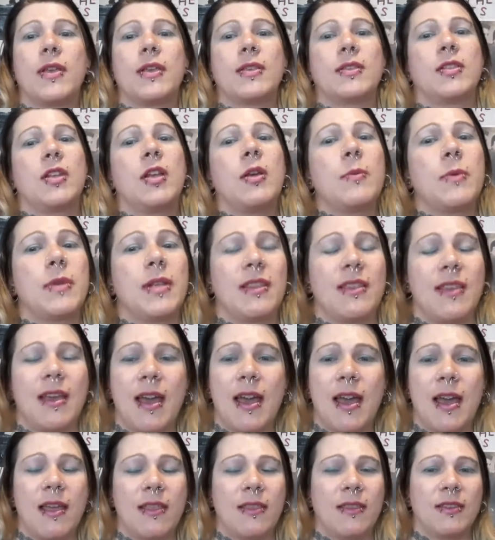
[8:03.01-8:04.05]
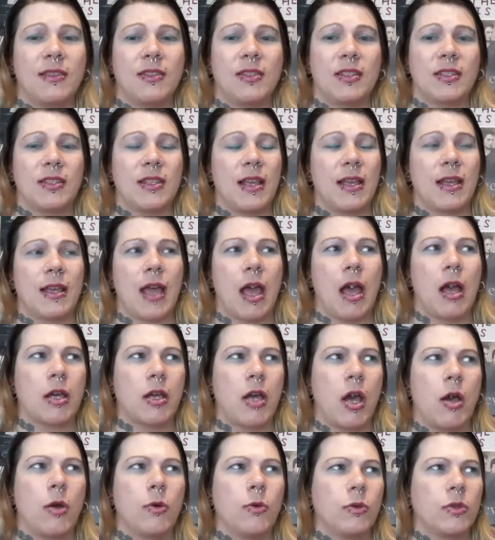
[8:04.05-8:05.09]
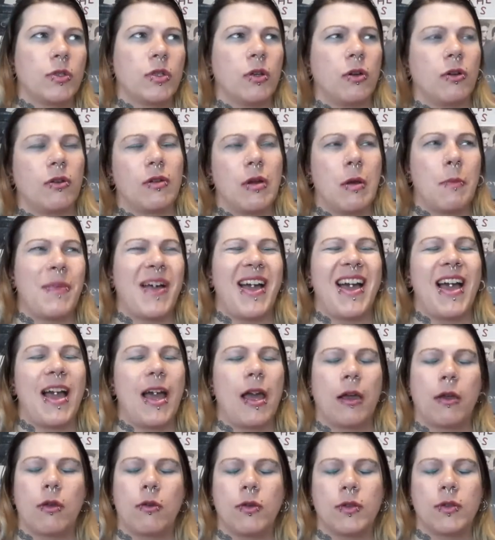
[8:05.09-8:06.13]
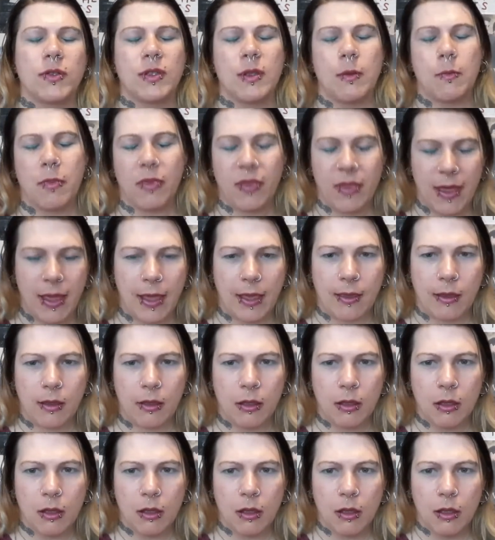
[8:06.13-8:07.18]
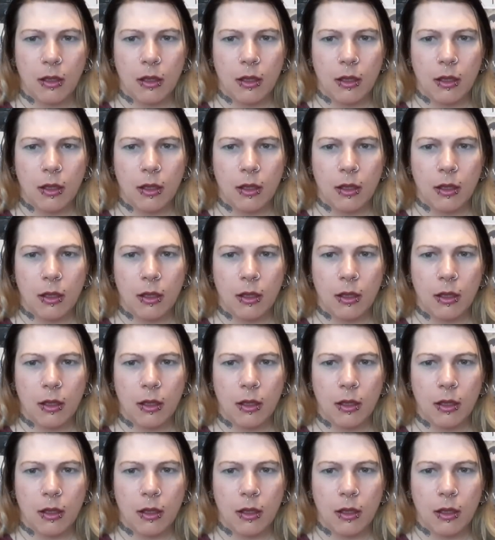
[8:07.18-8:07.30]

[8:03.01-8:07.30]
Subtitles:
there's nobody there, there's just like a coat or a bag or something.